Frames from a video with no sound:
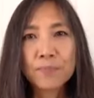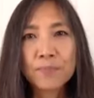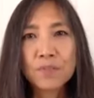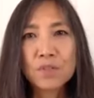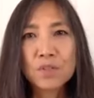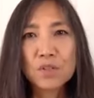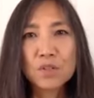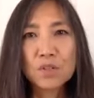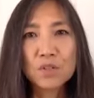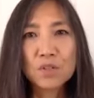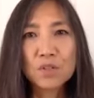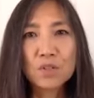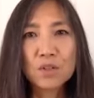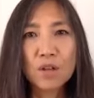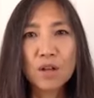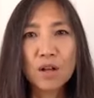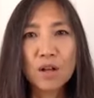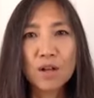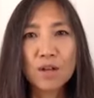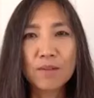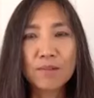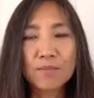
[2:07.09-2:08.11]
Just,
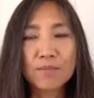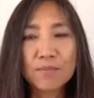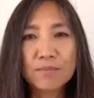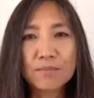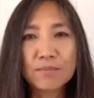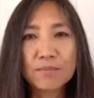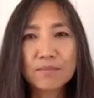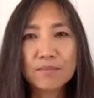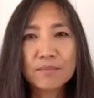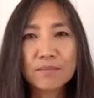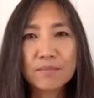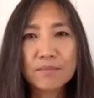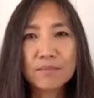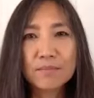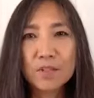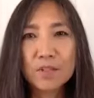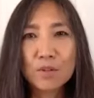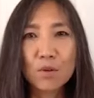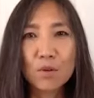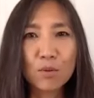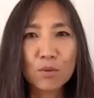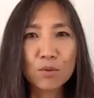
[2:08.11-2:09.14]
you
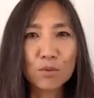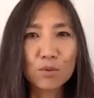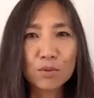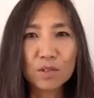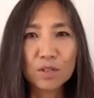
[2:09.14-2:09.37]
know,